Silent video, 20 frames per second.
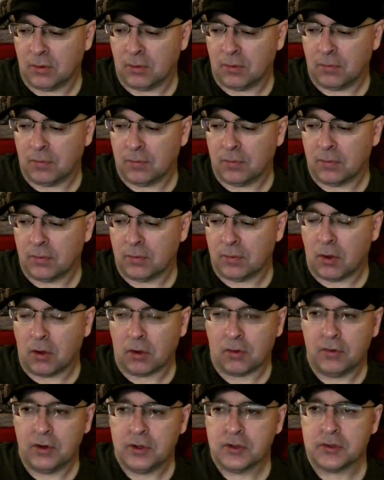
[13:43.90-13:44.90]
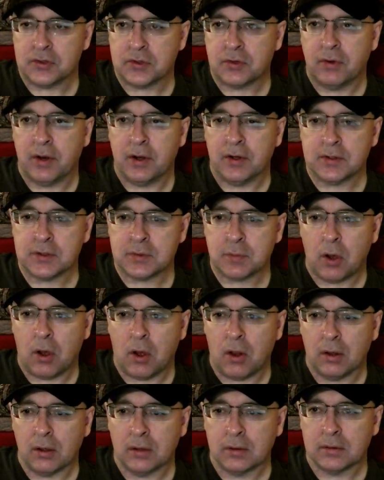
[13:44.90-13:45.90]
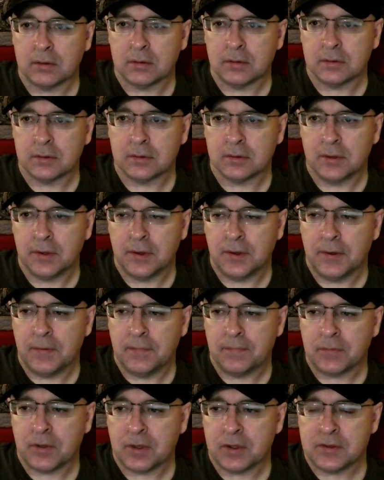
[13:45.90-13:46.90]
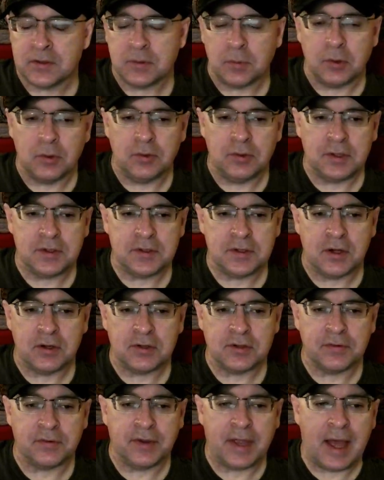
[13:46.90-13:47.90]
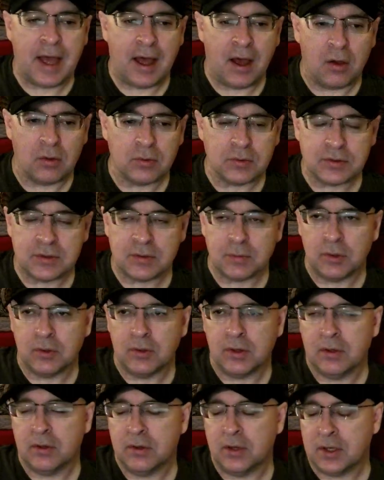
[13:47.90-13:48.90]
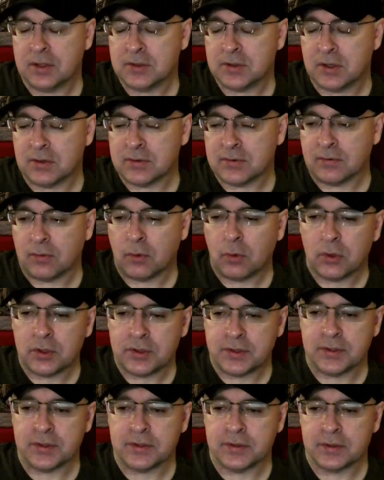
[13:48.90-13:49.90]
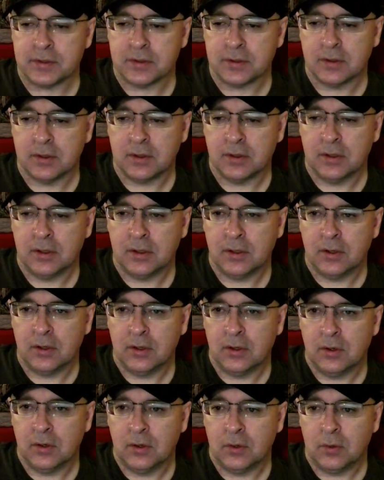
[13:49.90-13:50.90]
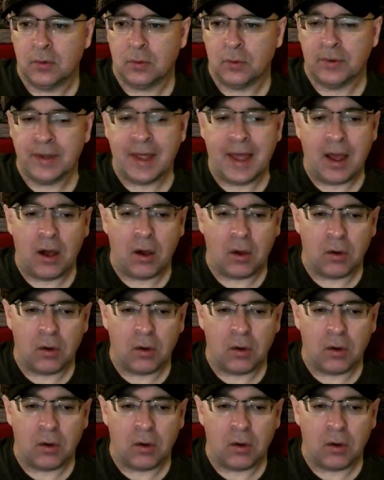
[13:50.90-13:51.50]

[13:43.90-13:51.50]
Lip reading: all creatures great and small. Somebody who takes care of cows, somebody who takes care of horses. Well, now,